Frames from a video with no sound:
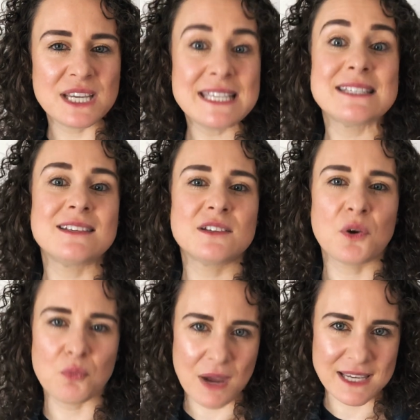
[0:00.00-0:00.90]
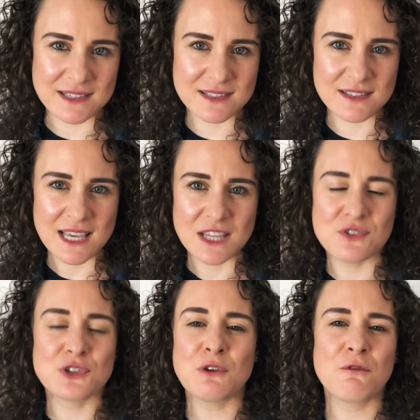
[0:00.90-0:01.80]
isn't a race. There
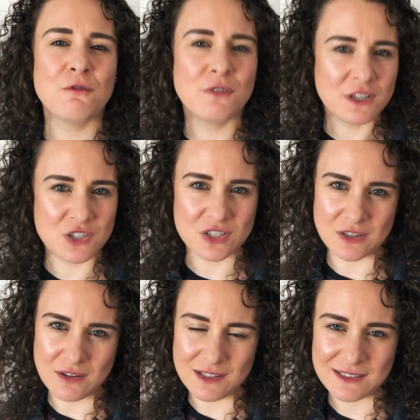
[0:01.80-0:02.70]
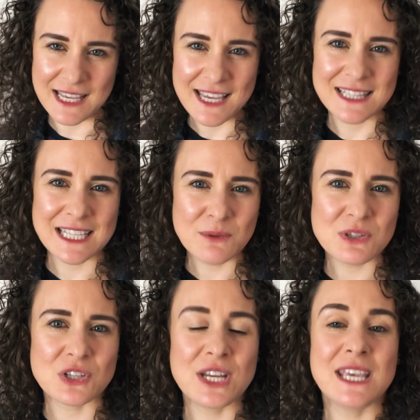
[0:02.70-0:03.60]
is no finish line.
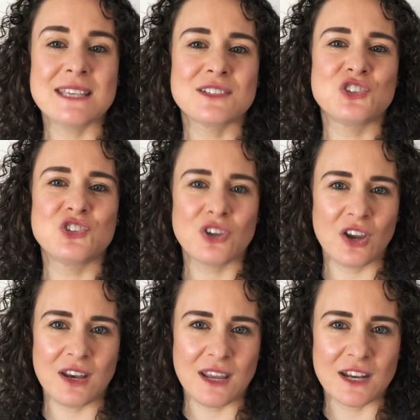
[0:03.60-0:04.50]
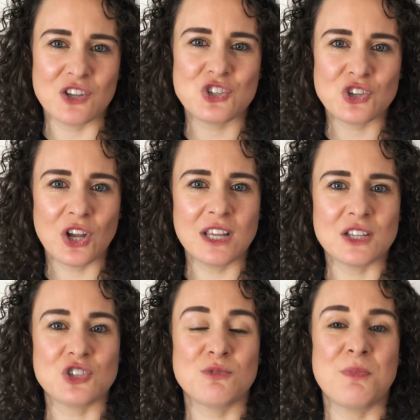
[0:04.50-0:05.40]
Language learning is a journey, and a journey
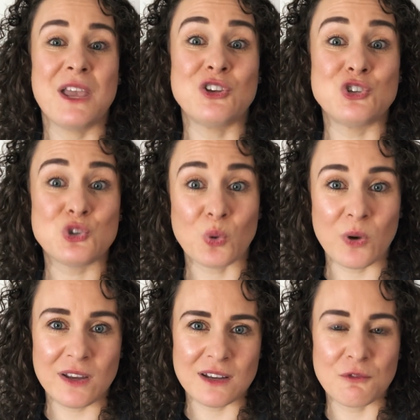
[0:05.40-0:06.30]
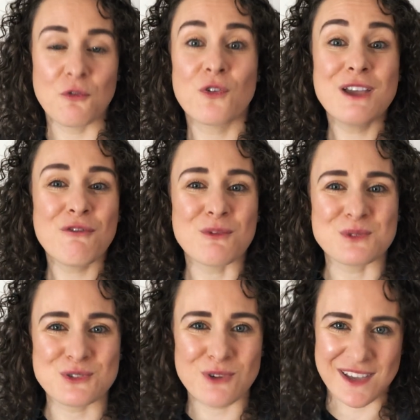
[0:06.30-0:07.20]
that should be enjoyed and free from
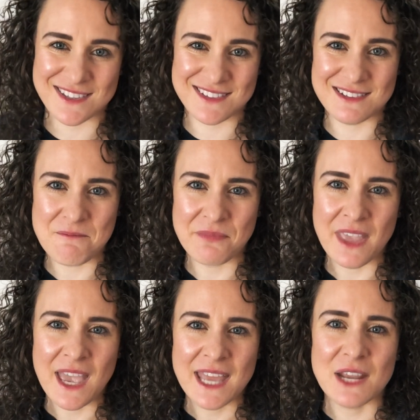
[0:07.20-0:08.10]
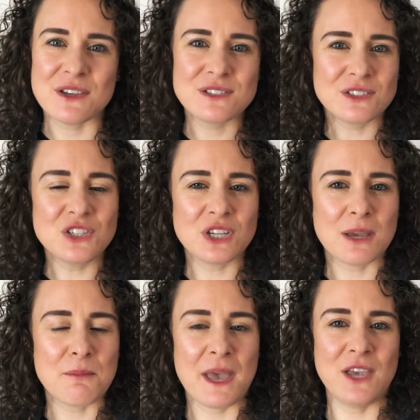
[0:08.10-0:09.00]
stress. Now, as soon as you
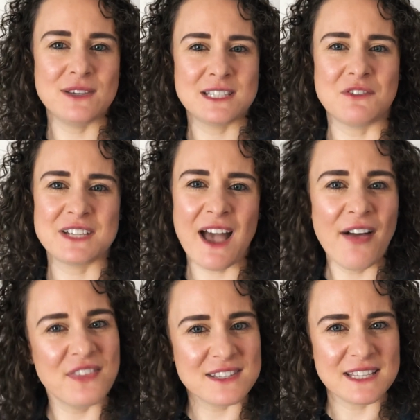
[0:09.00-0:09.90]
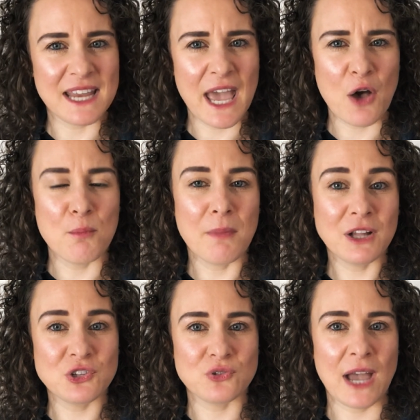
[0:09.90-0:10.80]
compare yourself to others and how
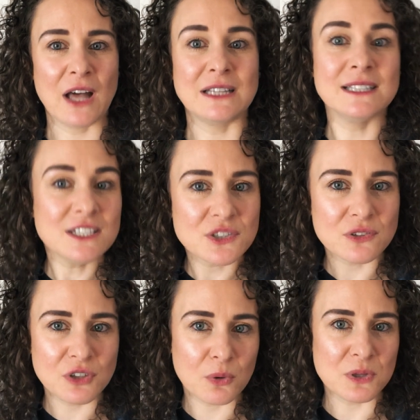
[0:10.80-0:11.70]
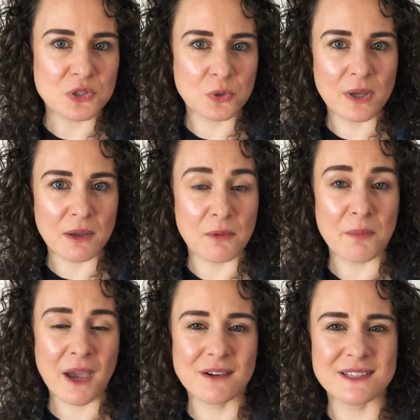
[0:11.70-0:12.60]
much or how little you are doing in
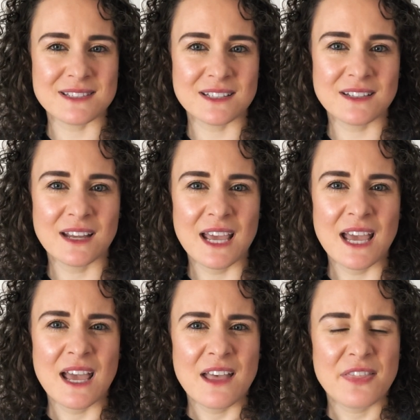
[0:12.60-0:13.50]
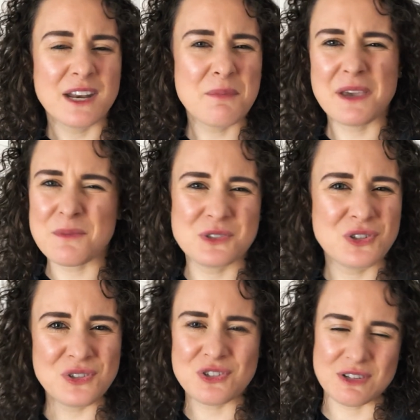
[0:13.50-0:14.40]
comparison, then it becomes
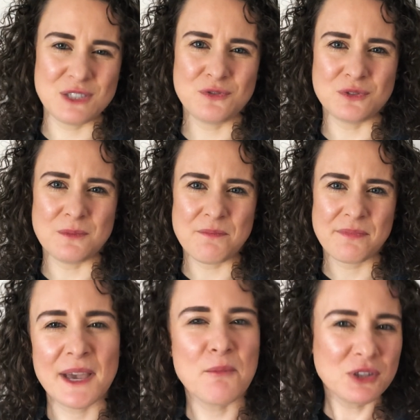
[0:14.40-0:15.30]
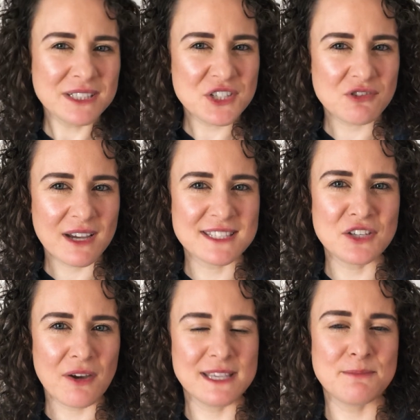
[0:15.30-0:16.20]
too stressful. Mondly strikes a
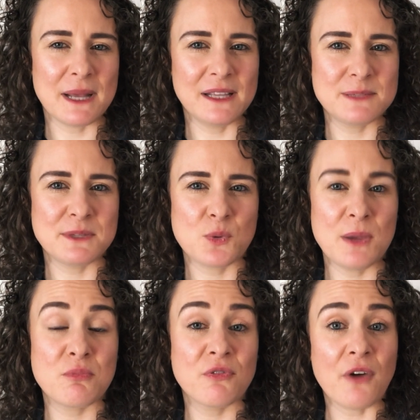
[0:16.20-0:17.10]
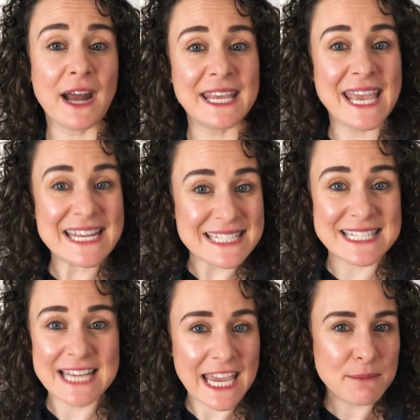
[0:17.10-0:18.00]
nice balance between providing
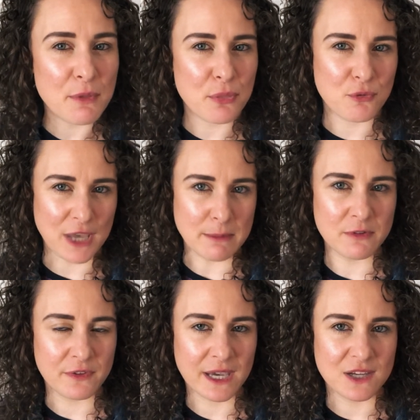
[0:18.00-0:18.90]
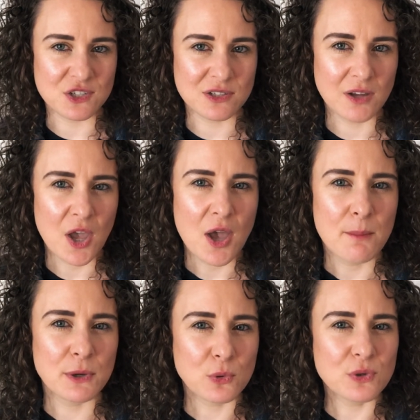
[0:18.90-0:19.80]
entertainment through gamification,
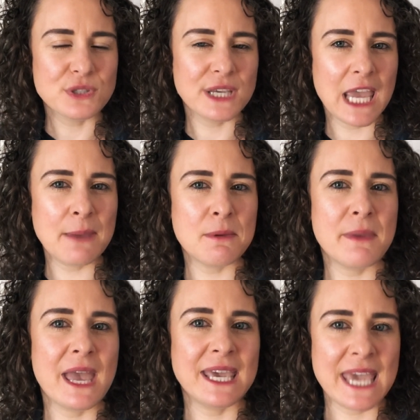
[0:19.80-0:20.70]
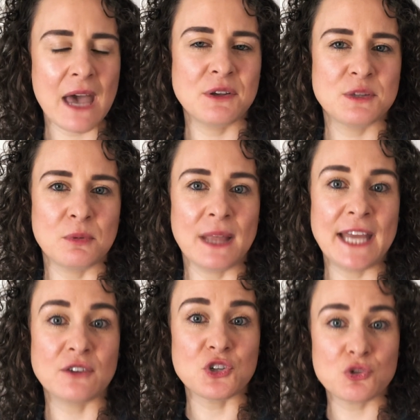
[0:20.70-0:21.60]
but also keeping me accountable
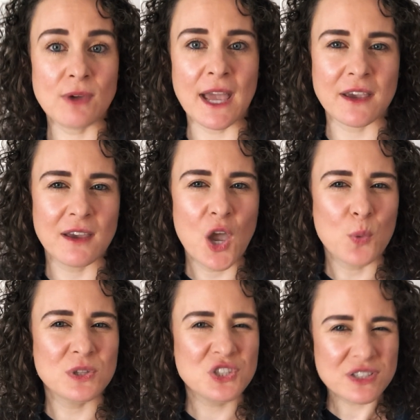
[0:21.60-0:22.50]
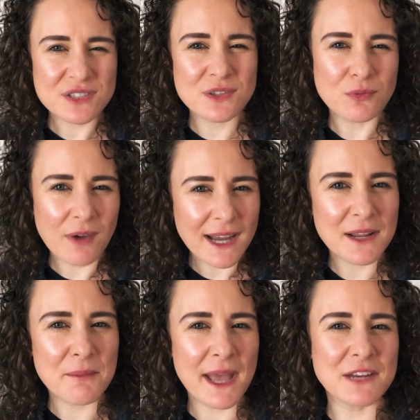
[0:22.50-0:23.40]
and on track with just the right
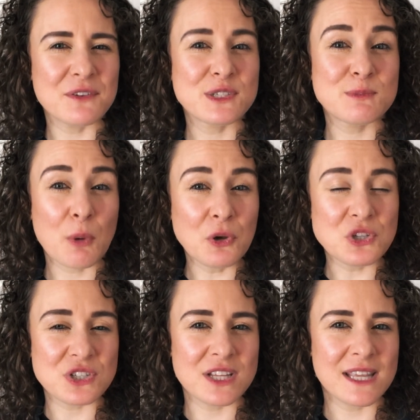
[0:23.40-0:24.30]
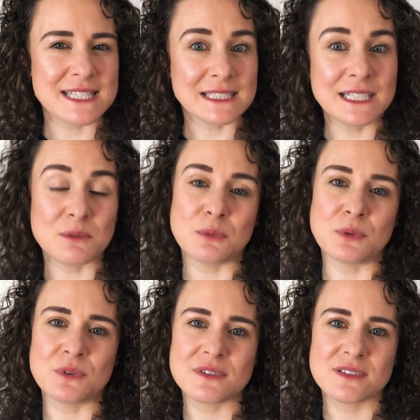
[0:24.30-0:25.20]
amount of exposure to these
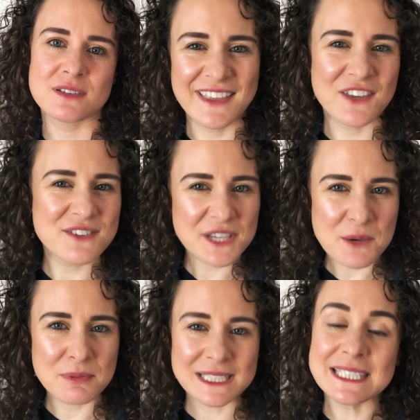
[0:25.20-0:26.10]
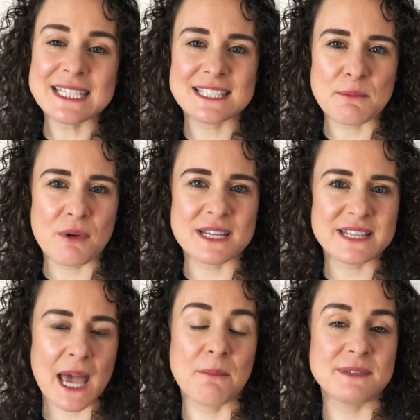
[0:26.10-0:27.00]
leaderboards. There is a completely separate
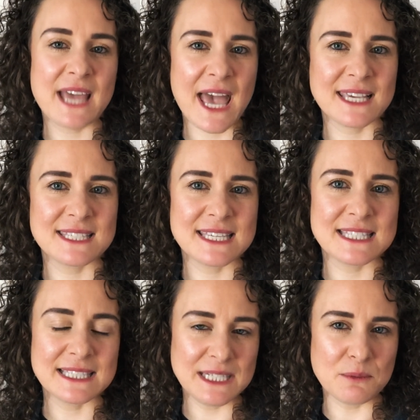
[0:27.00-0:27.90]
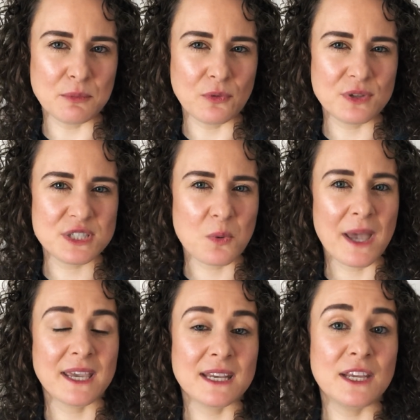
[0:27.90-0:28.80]
tab to access leaderboards, so I
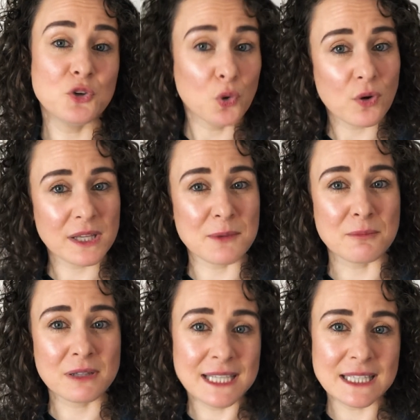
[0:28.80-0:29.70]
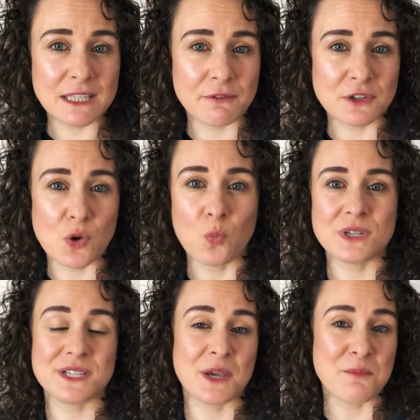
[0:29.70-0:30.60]
can ignore it completely if I don't
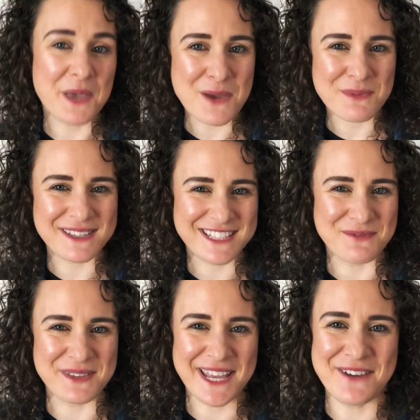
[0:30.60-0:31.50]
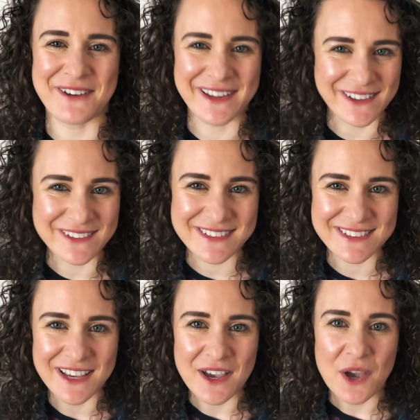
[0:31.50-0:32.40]
want to compare myself with anyone
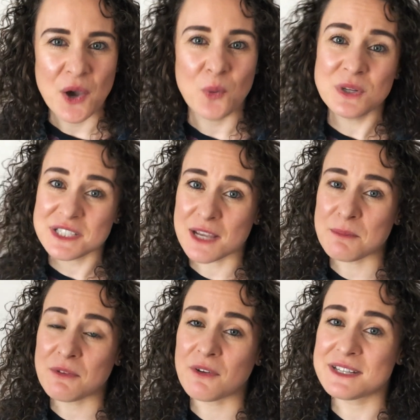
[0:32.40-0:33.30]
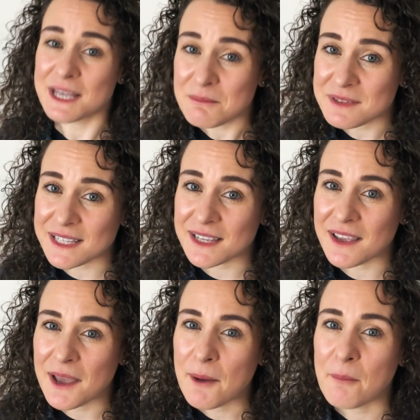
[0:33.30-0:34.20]
else, which can be very tempting,
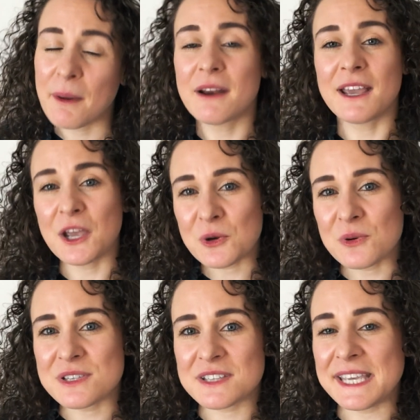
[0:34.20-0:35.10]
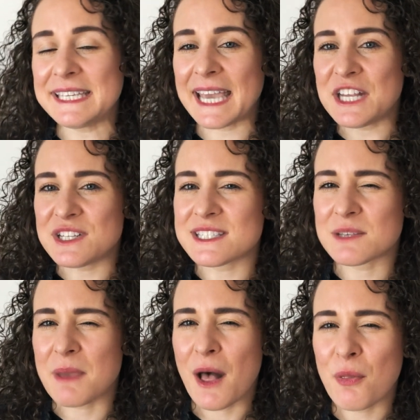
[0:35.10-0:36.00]
but I can also engage in
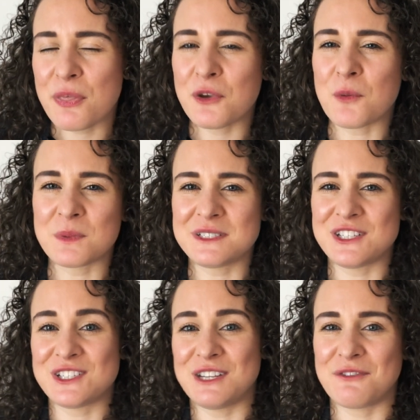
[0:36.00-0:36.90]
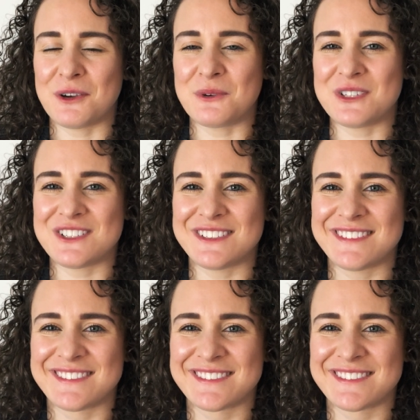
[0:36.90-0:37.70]
some healthy competition if I want to.